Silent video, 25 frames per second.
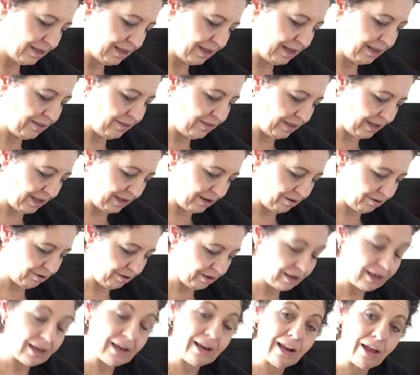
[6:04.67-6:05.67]
And then
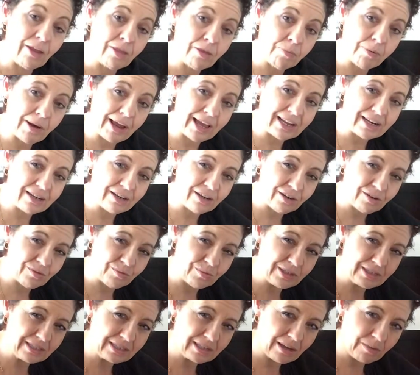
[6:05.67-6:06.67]
another black note
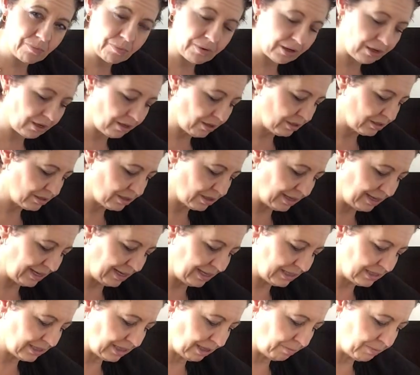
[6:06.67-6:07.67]
we're skipping, so
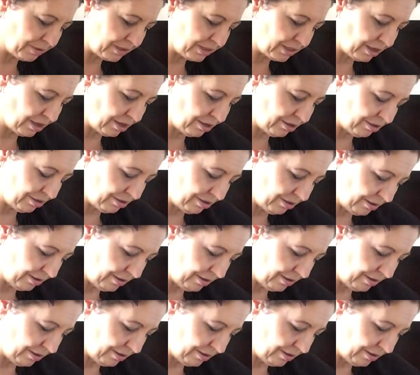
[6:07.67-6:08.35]
it's up a tone.